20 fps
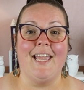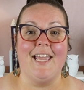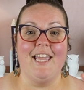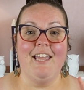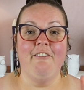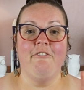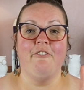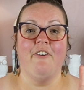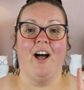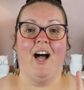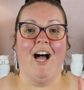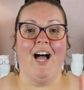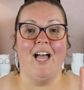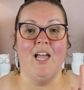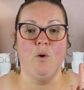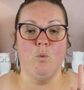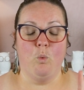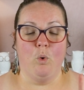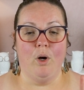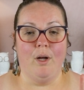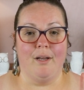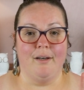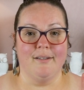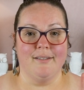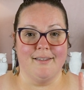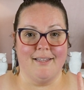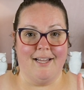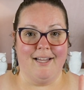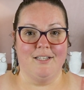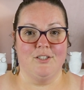if I
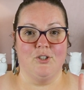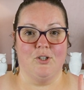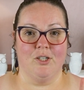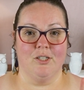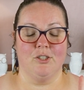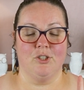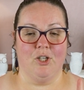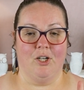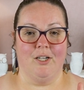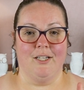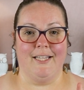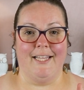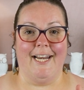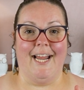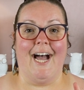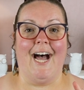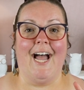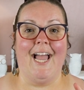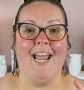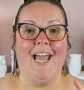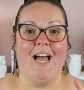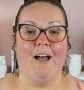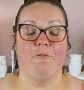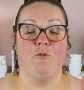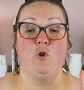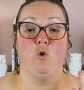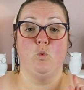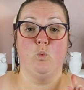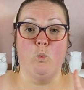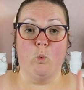want that dark chocolate, I have
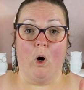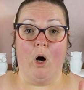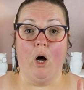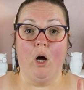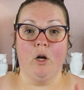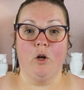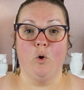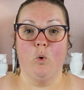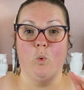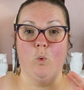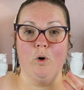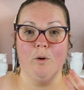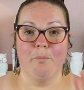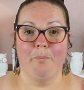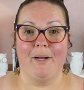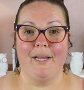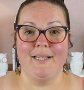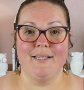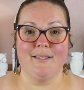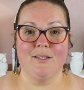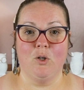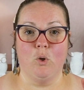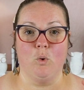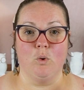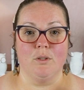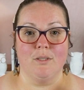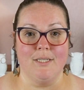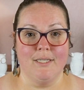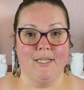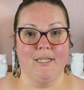to walk or
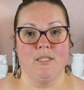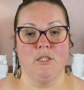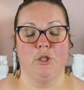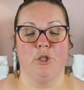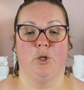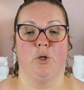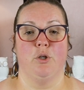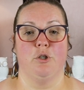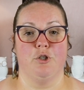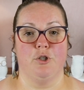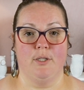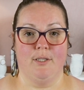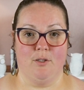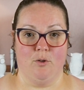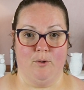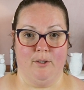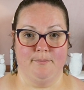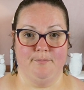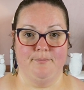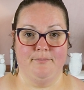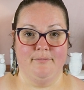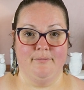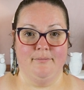bicycle to get to the grocery store.